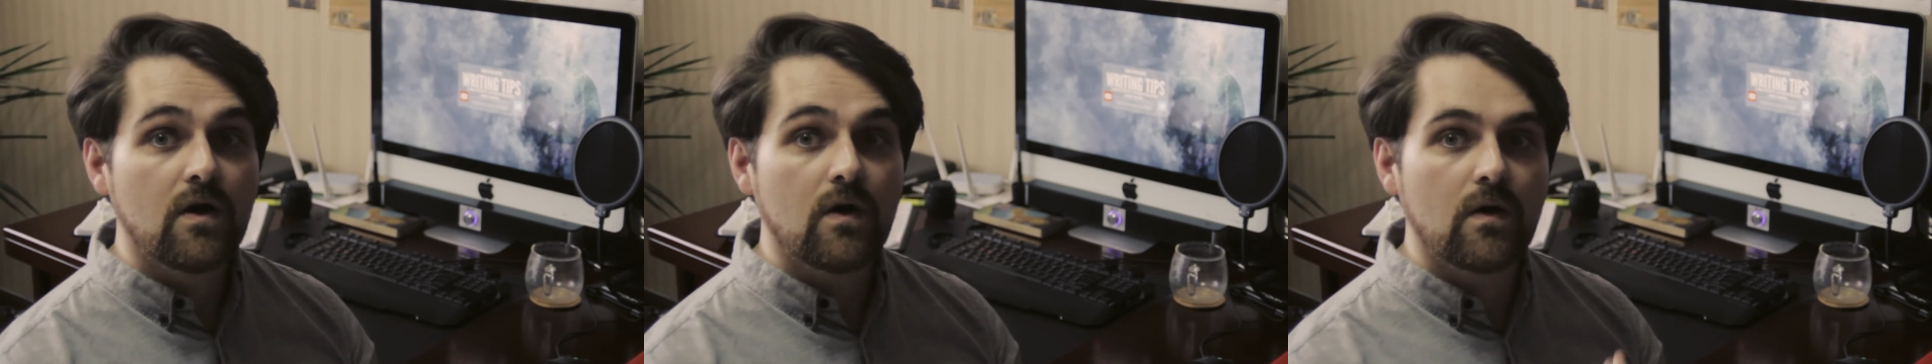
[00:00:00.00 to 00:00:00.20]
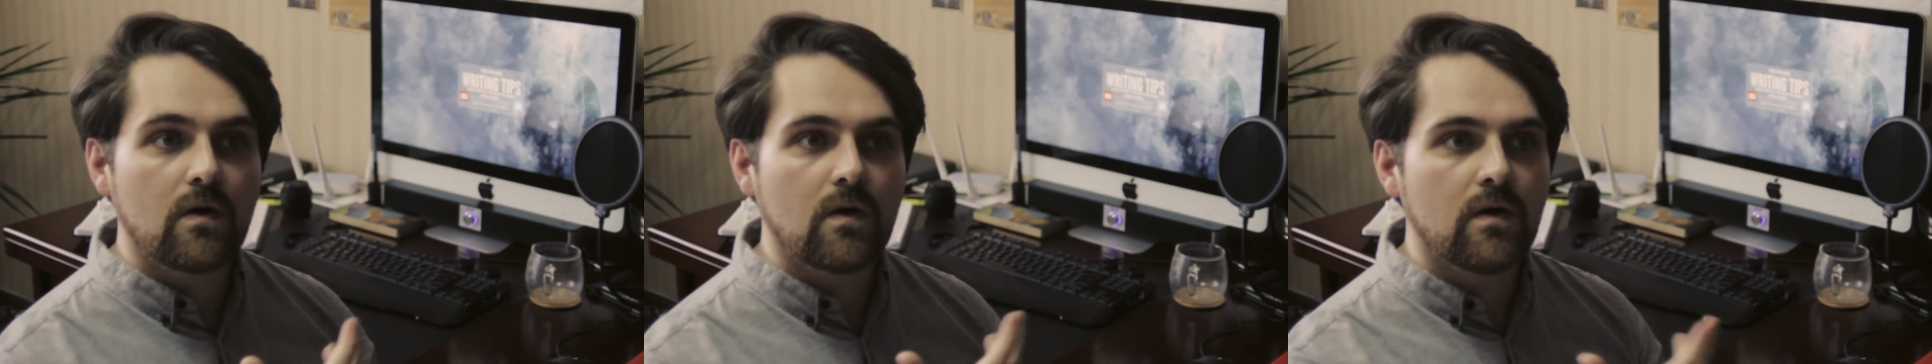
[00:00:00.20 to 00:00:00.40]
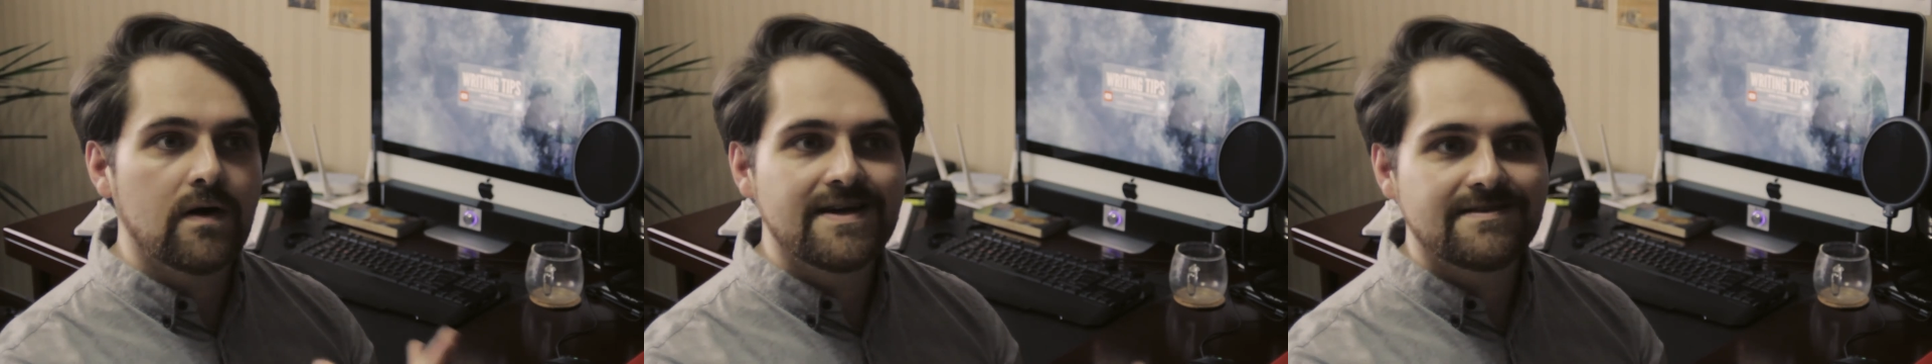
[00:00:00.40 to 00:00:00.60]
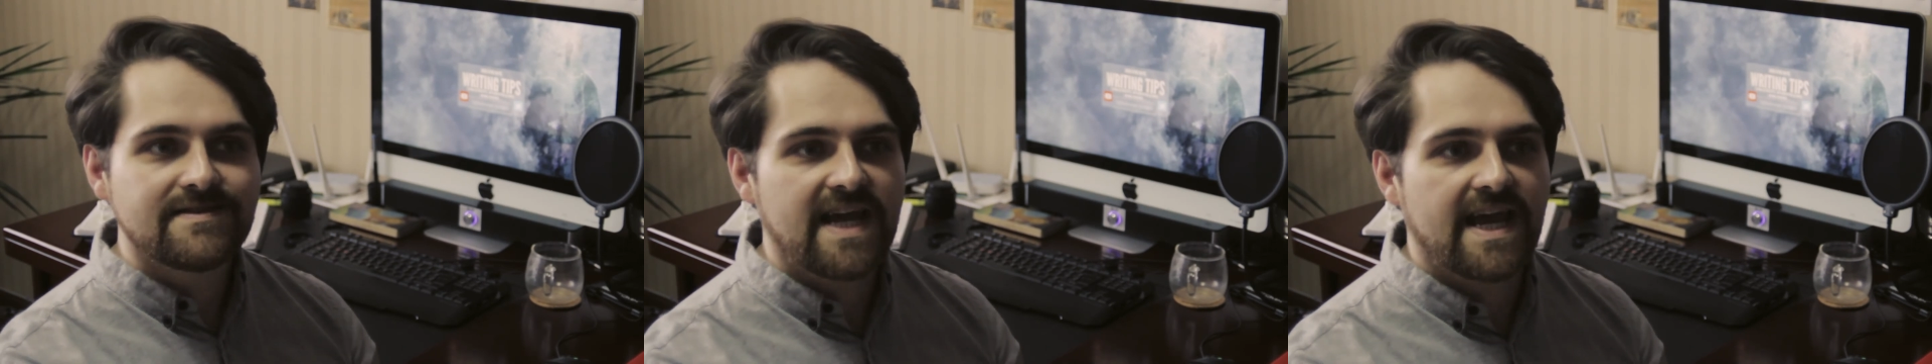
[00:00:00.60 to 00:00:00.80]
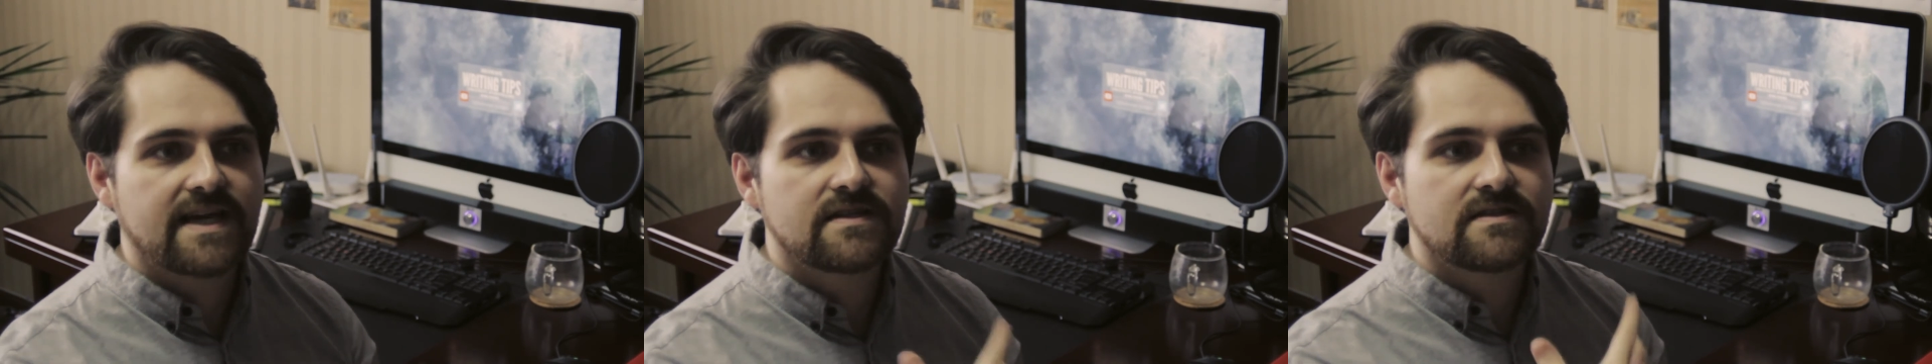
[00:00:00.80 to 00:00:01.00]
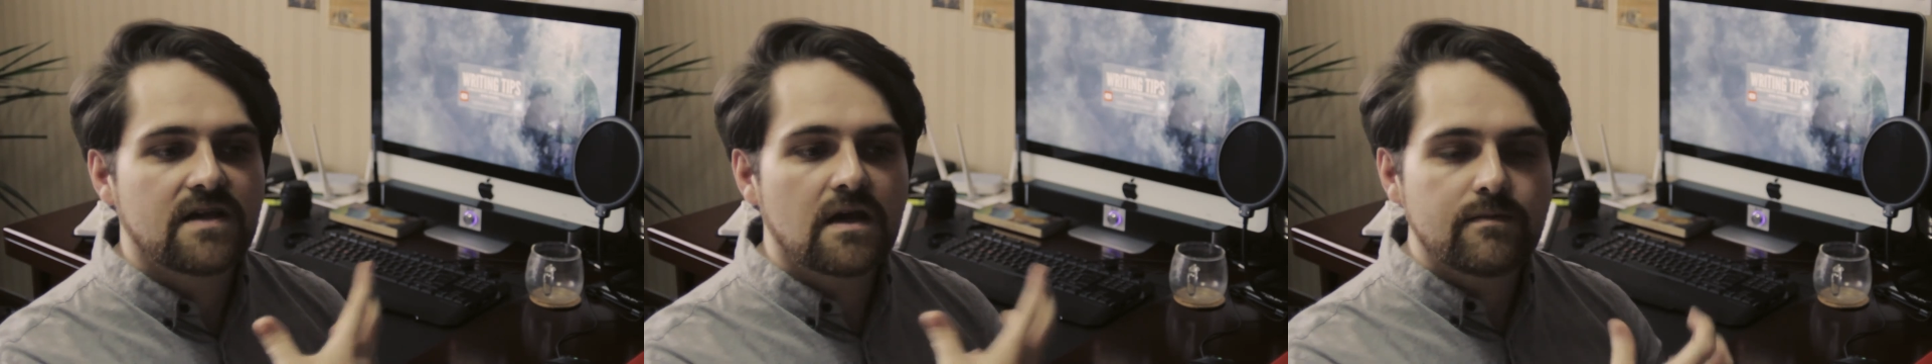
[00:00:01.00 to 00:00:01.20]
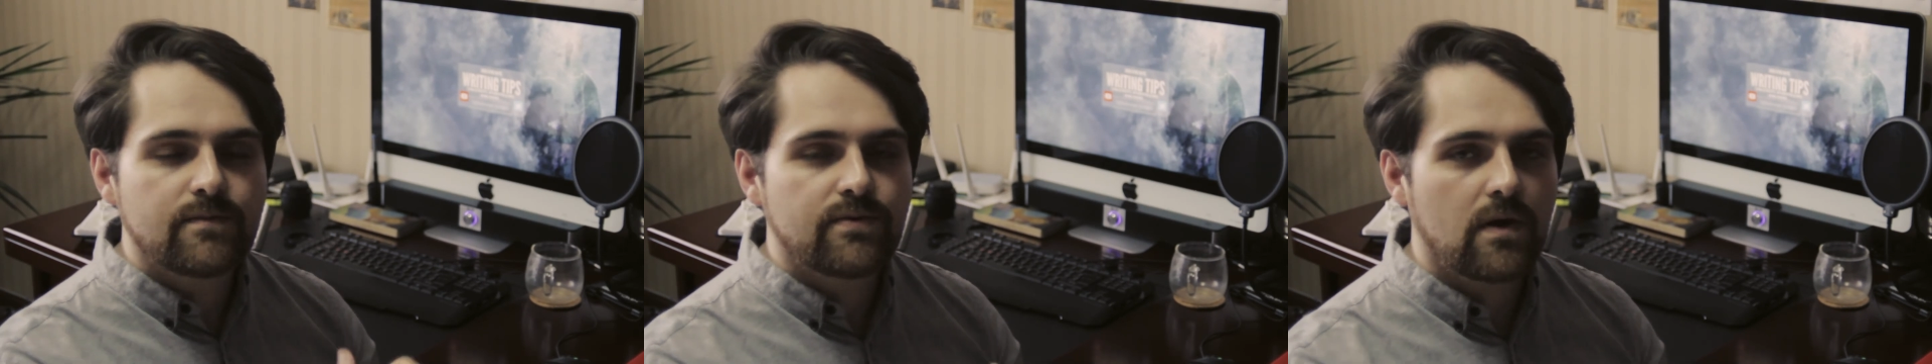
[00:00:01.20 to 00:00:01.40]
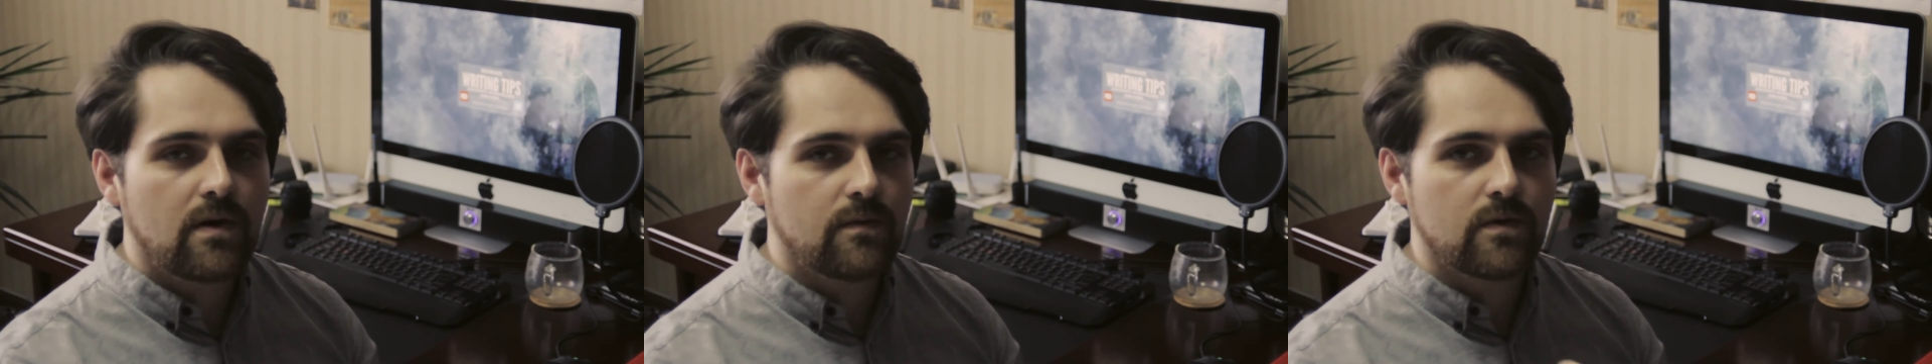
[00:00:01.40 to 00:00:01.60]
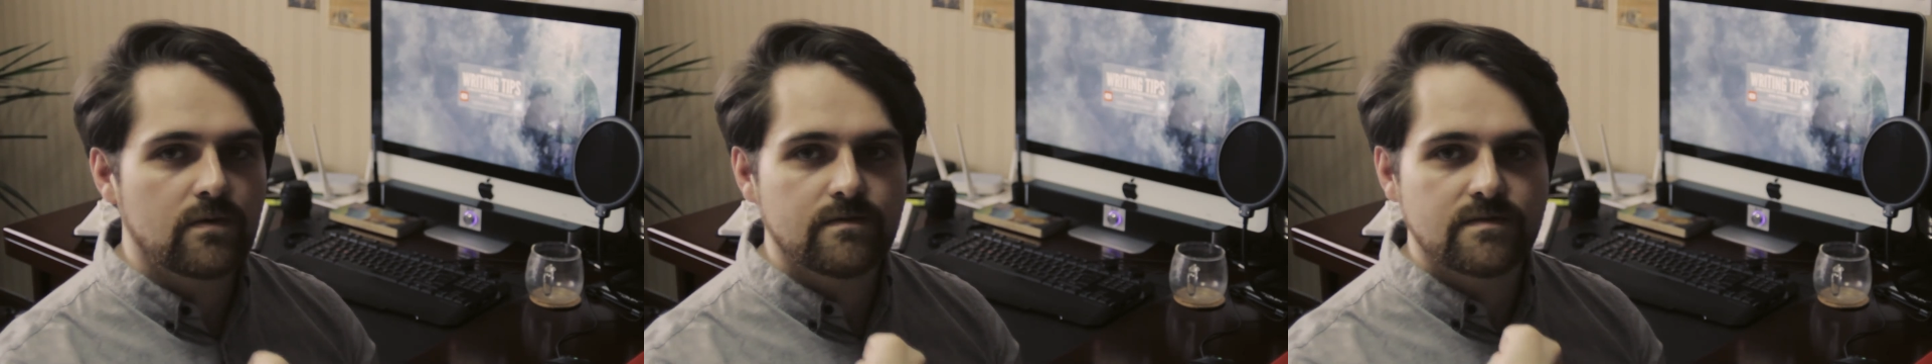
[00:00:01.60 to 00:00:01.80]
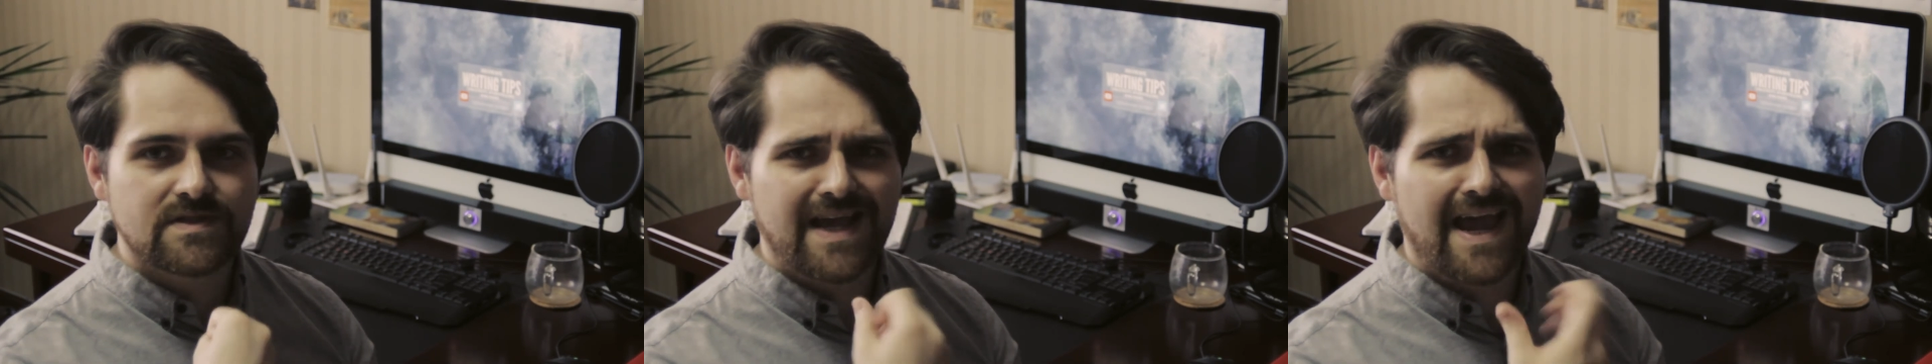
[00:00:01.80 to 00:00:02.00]
or text,
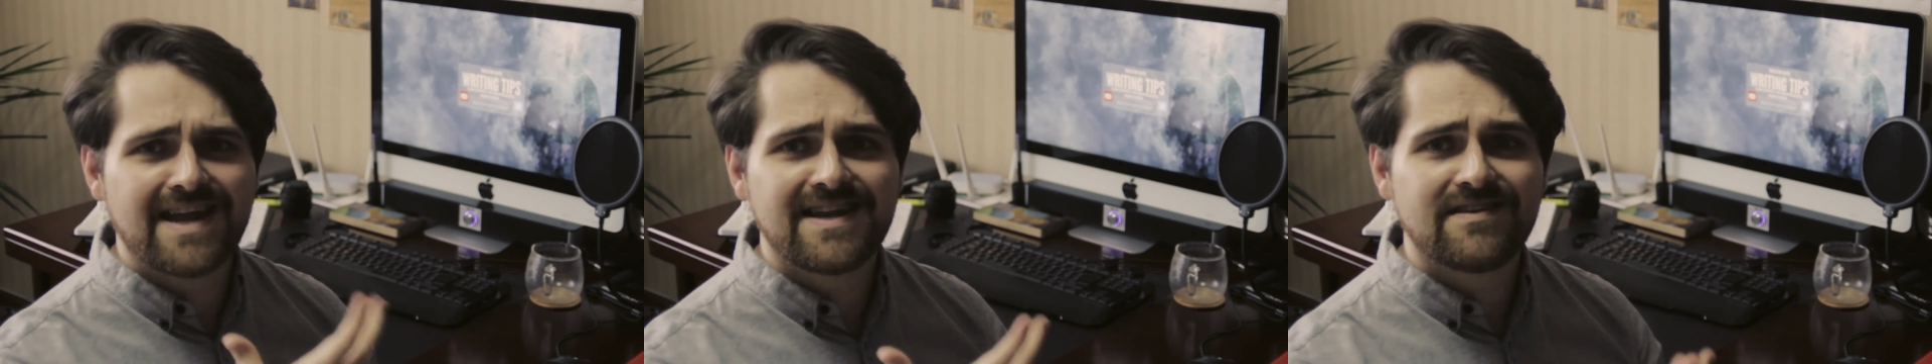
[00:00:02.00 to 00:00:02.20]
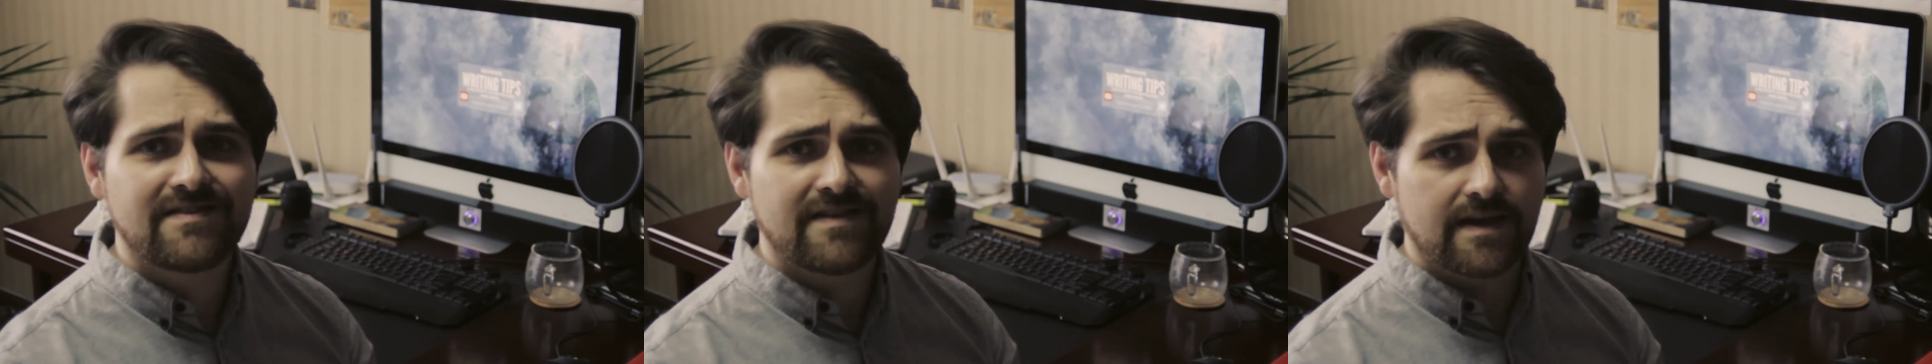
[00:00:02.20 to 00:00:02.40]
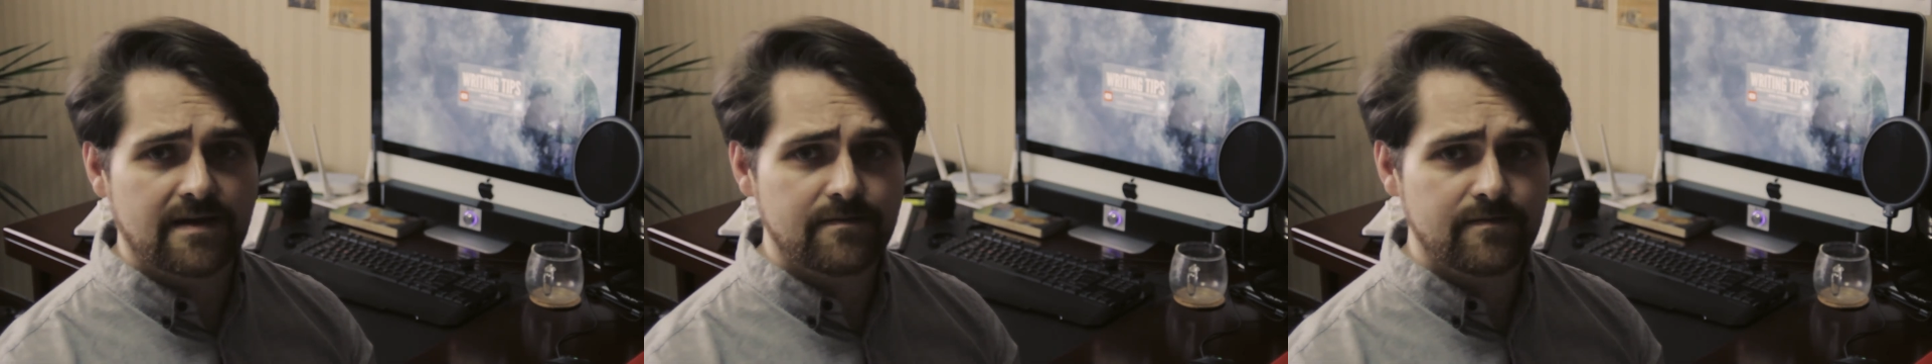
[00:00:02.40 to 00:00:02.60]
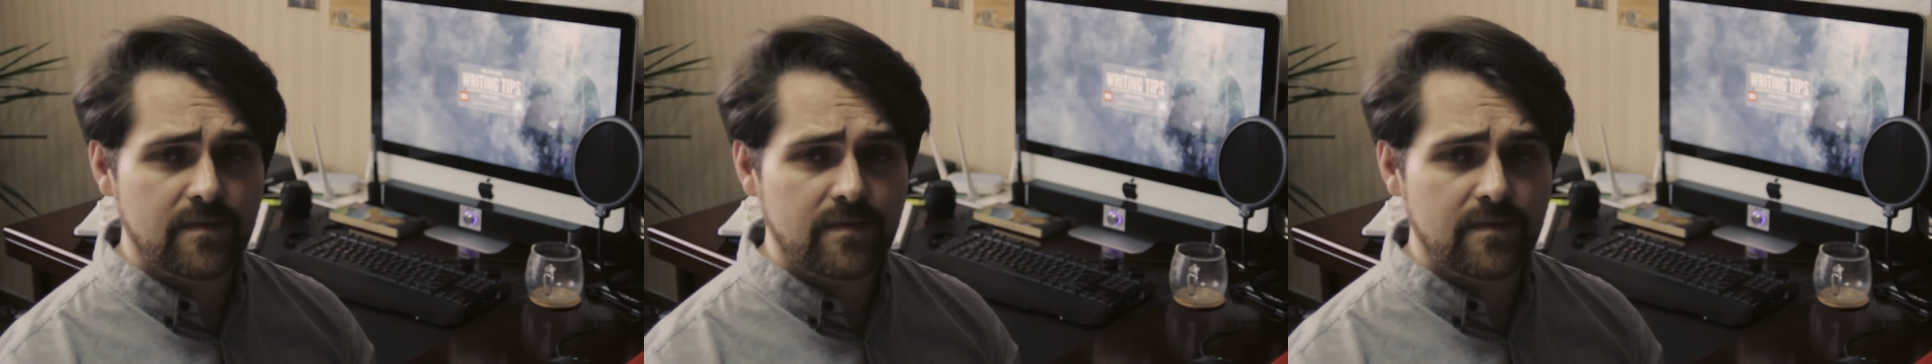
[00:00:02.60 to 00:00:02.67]
poems, anything.